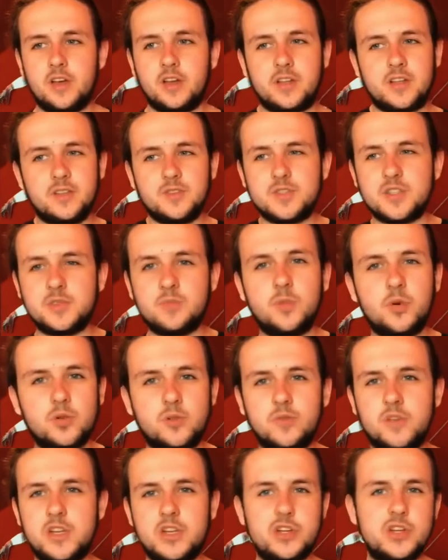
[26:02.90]
gives us
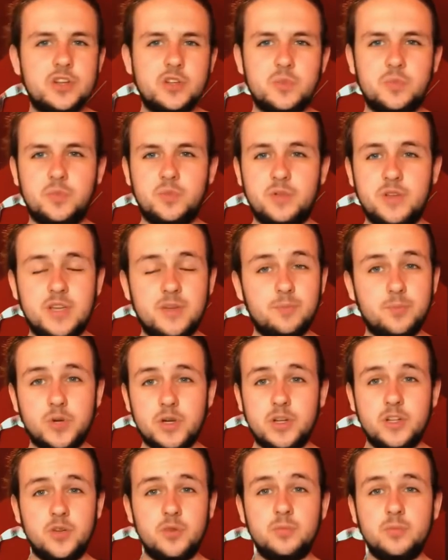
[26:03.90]
motivation to
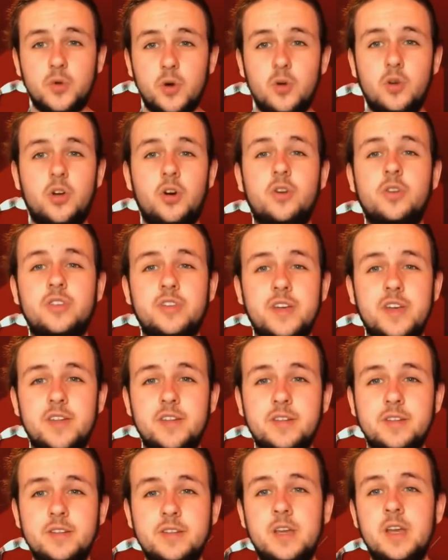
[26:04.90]
bring you more
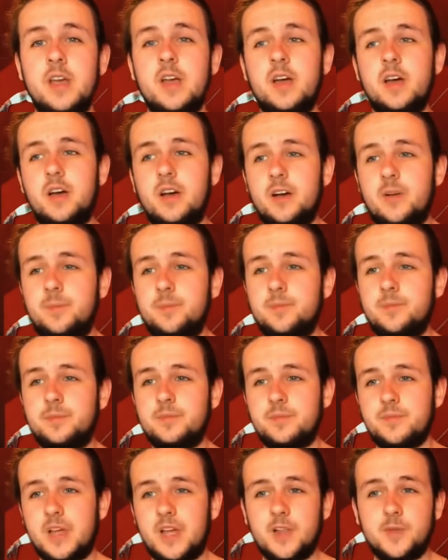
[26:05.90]
content,
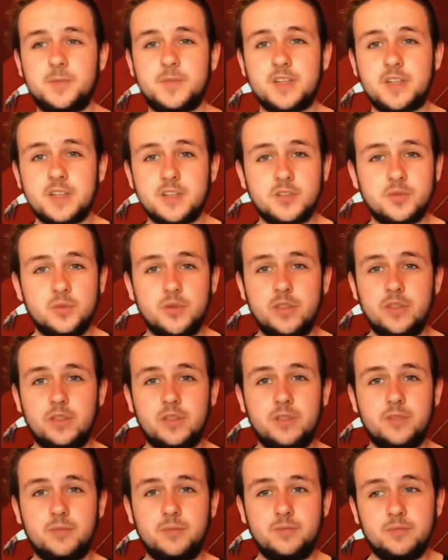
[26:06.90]
helps us with,
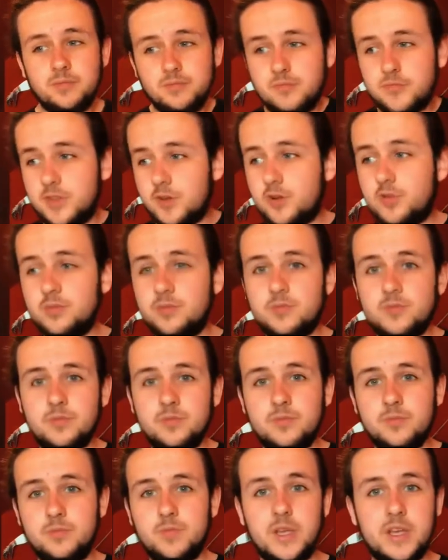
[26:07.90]
you know,
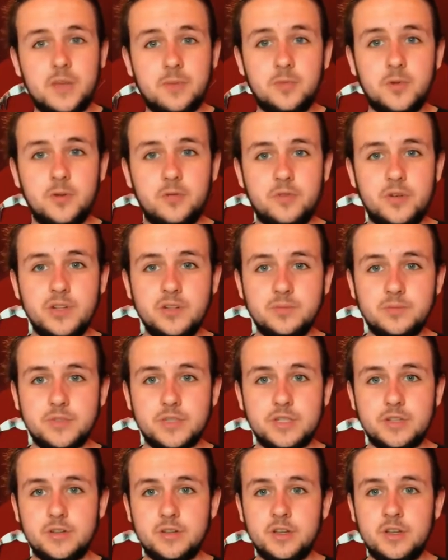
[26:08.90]
making more
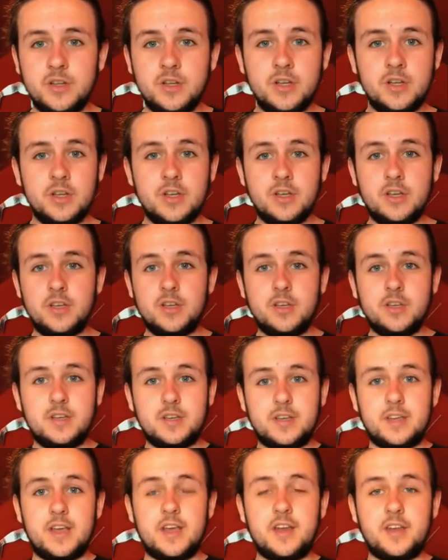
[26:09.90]
films and
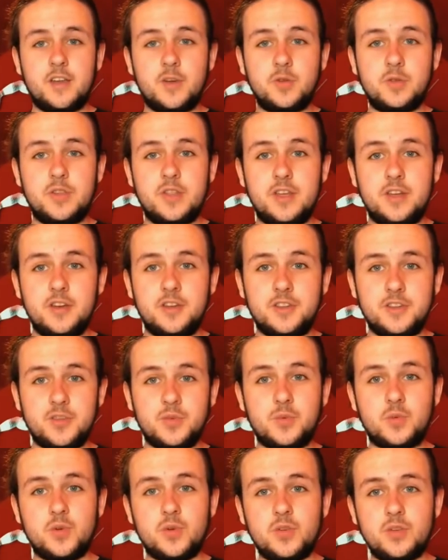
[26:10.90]
getting out there into the
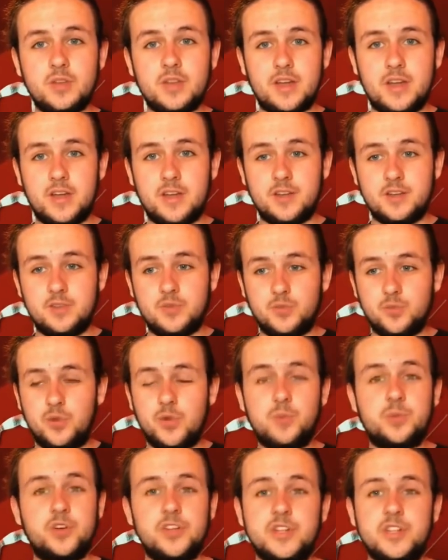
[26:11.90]
world, and we
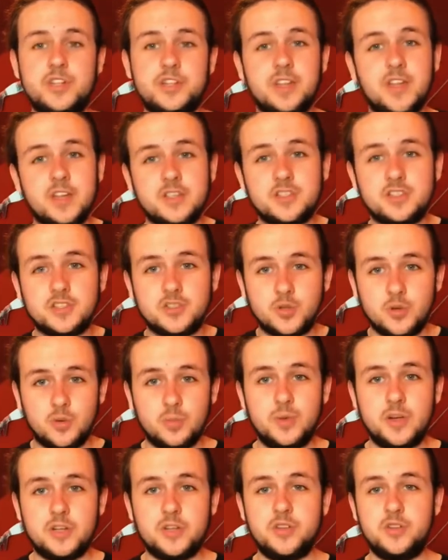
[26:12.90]
appreciate that so
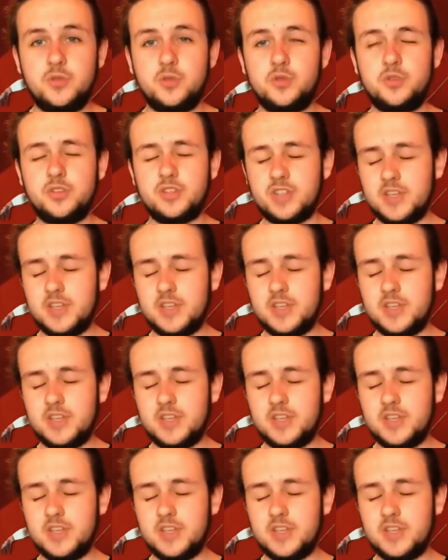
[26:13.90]
much. You